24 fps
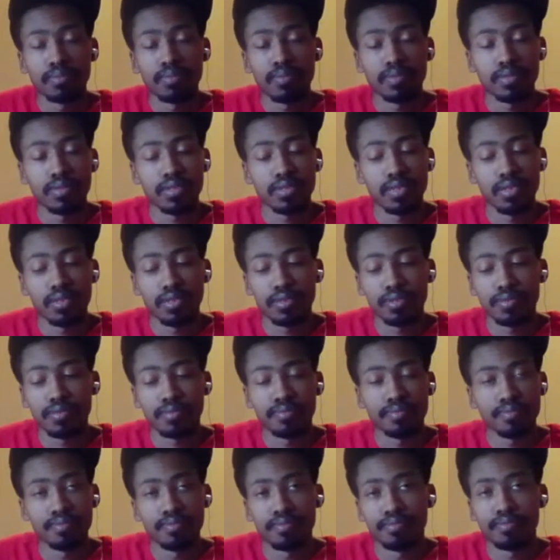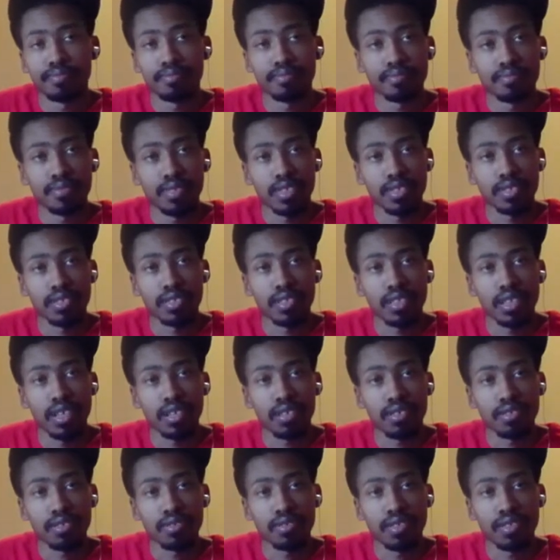So we'll see how
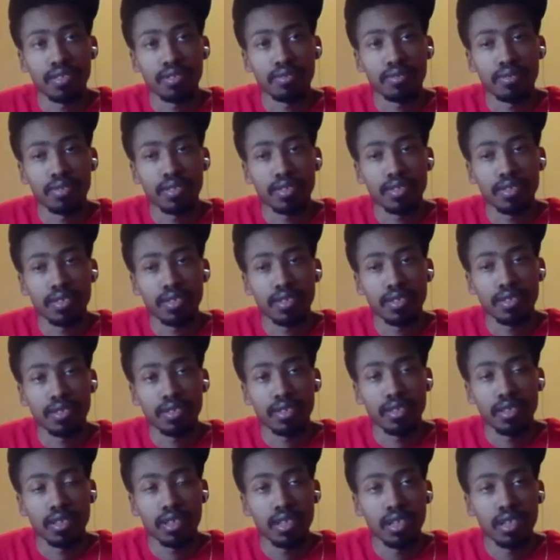good they do this year.